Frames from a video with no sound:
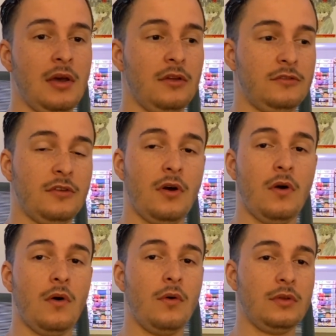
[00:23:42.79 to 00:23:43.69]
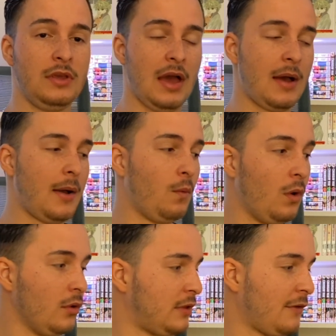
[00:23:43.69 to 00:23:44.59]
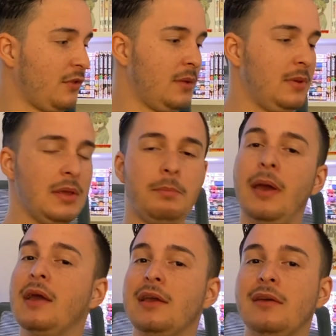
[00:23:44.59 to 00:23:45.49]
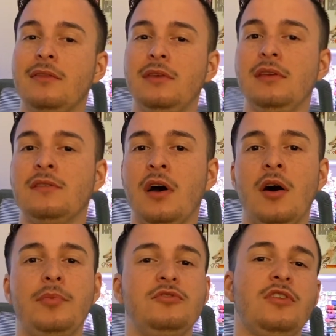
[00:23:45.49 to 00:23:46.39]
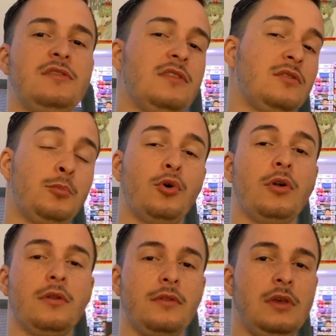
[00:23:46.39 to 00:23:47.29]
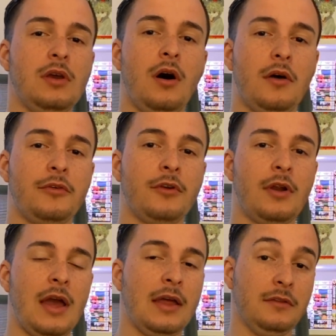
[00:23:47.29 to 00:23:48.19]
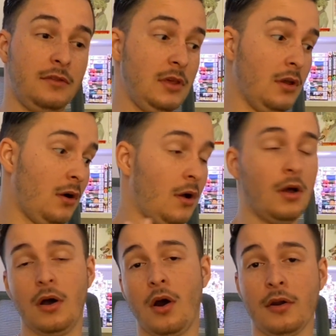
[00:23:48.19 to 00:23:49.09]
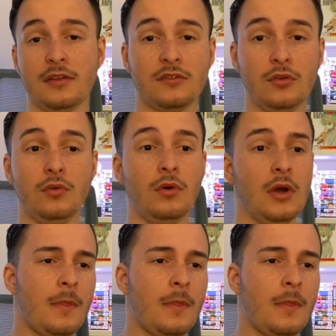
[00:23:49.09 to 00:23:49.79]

So yeah, we'll definitely be picking these up just to support the author and the artist too,